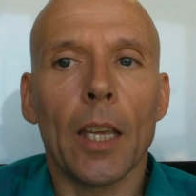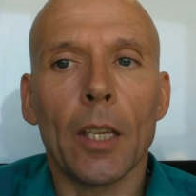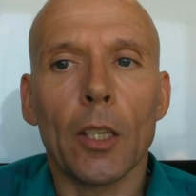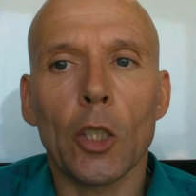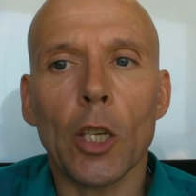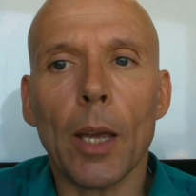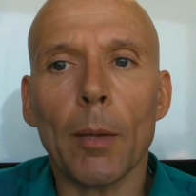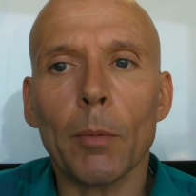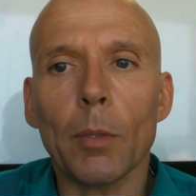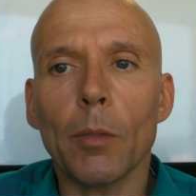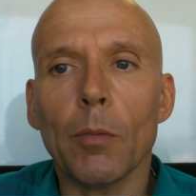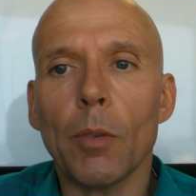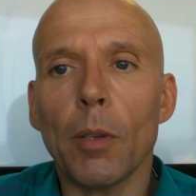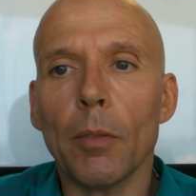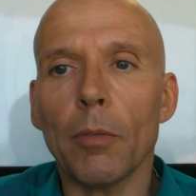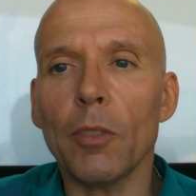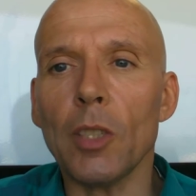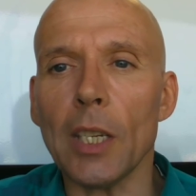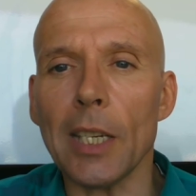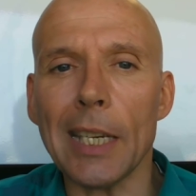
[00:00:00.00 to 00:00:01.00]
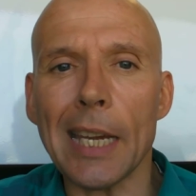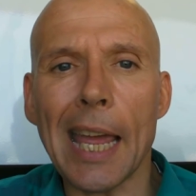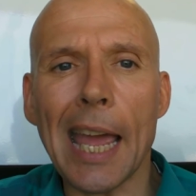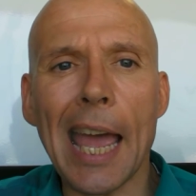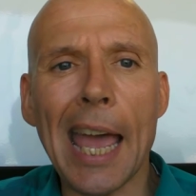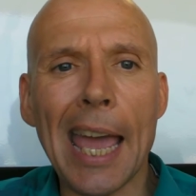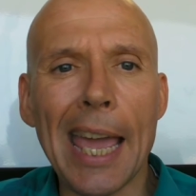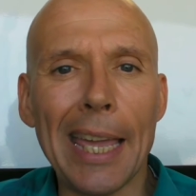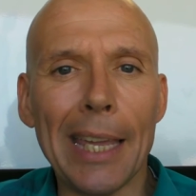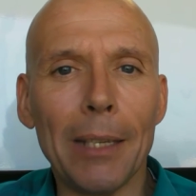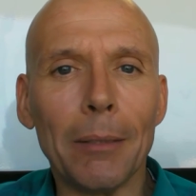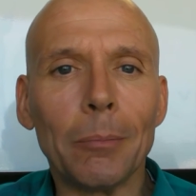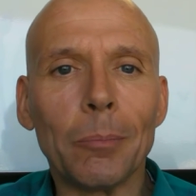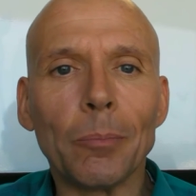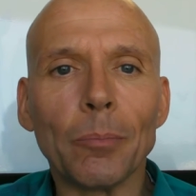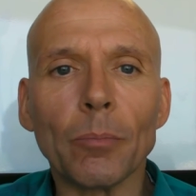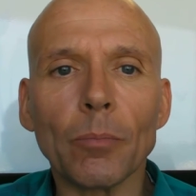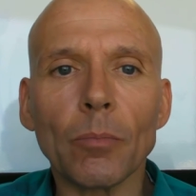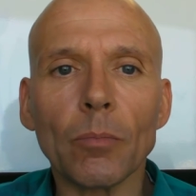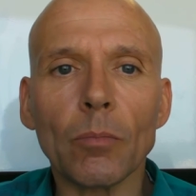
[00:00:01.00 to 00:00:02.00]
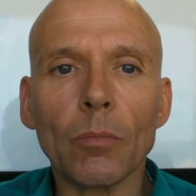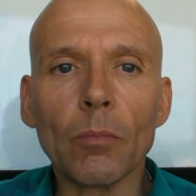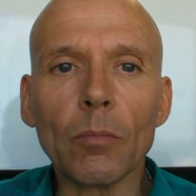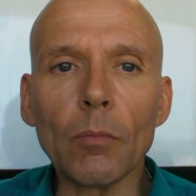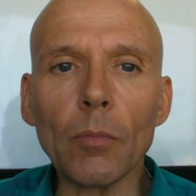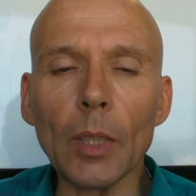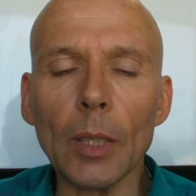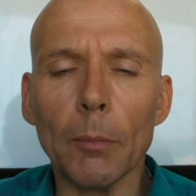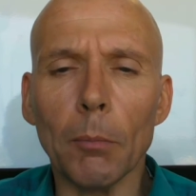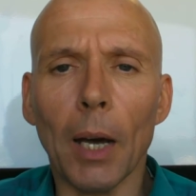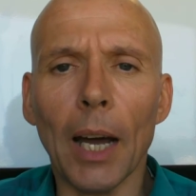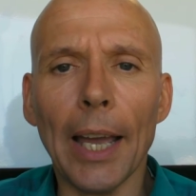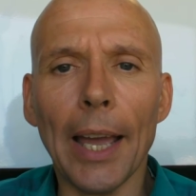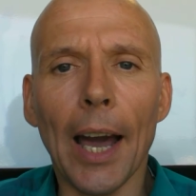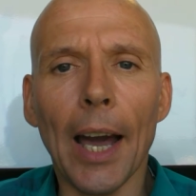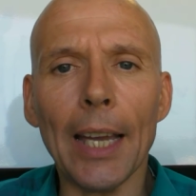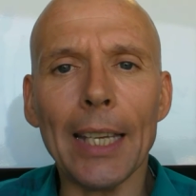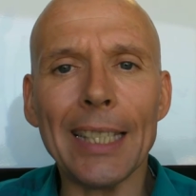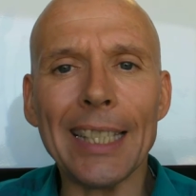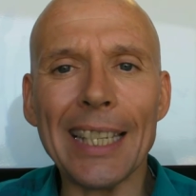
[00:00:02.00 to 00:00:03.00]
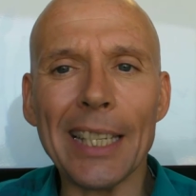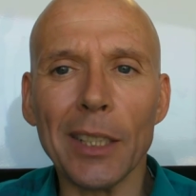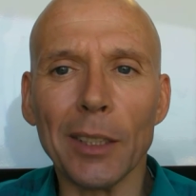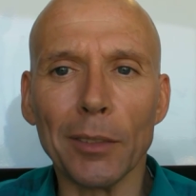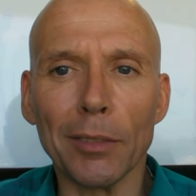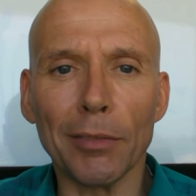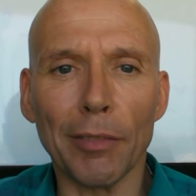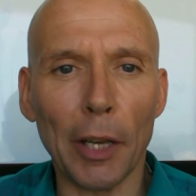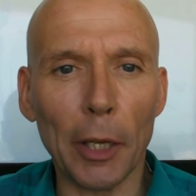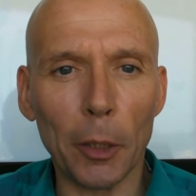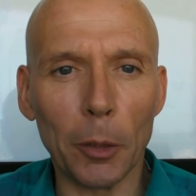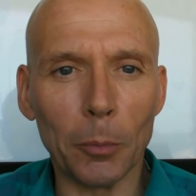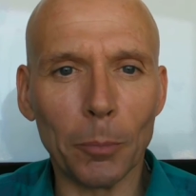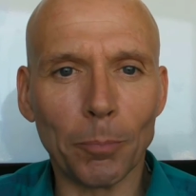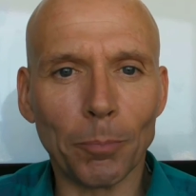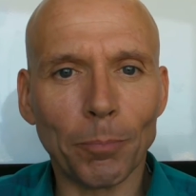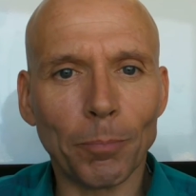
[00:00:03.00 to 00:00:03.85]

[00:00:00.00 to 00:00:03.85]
Chapter 15a My Ideal Phone